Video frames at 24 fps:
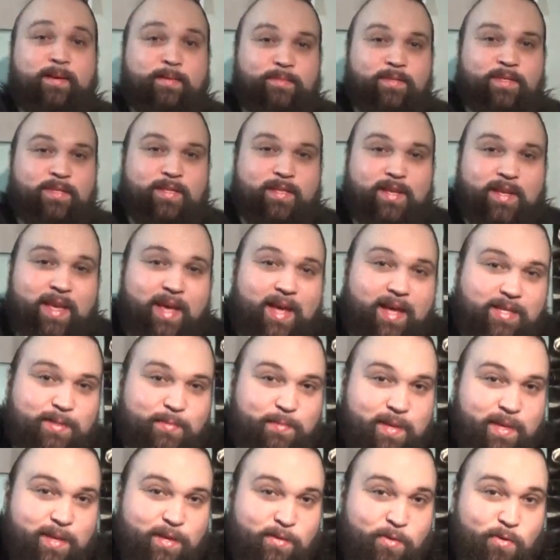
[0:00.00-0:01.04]
Welcome to the
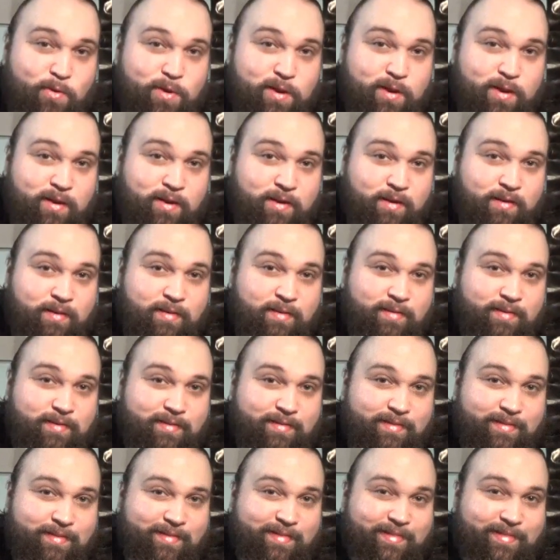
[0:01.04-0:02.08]
cosplay corner.
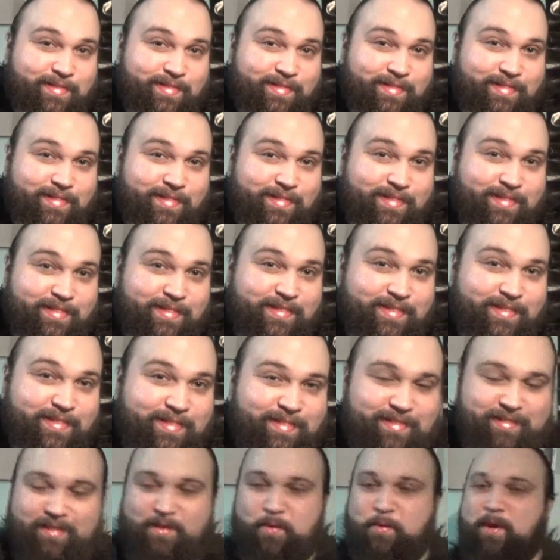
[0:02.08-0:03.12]
Oh, God. All
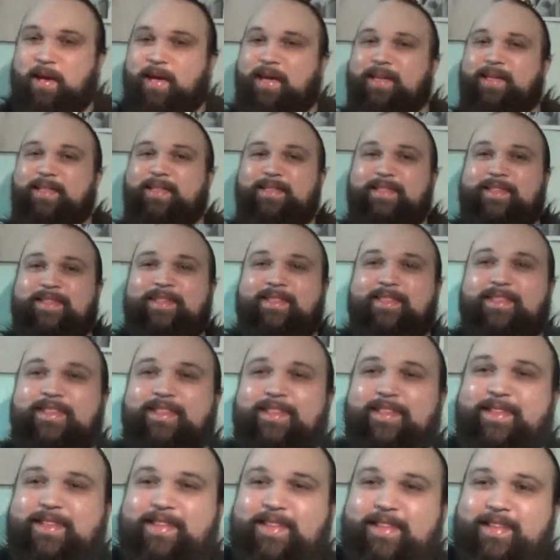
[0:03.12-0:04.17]
right. Okay.
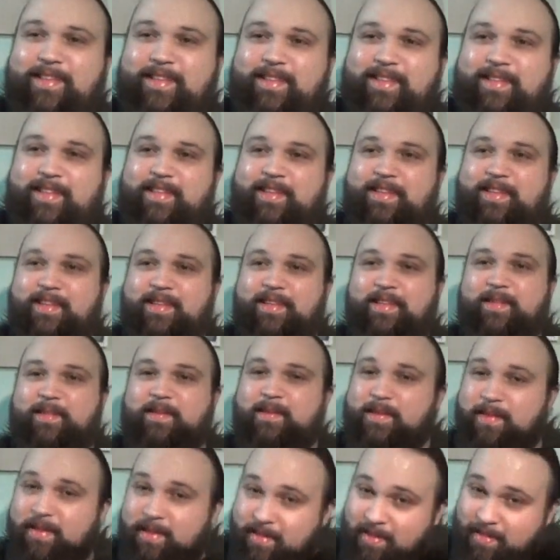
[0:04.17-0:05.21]
Get a chair.
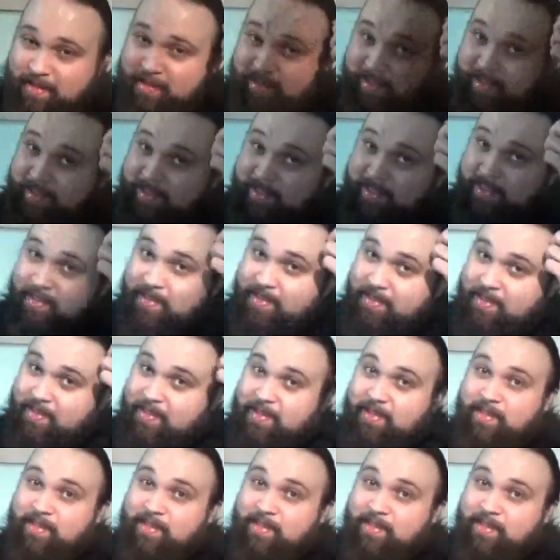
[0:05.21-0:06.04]
This is terrible.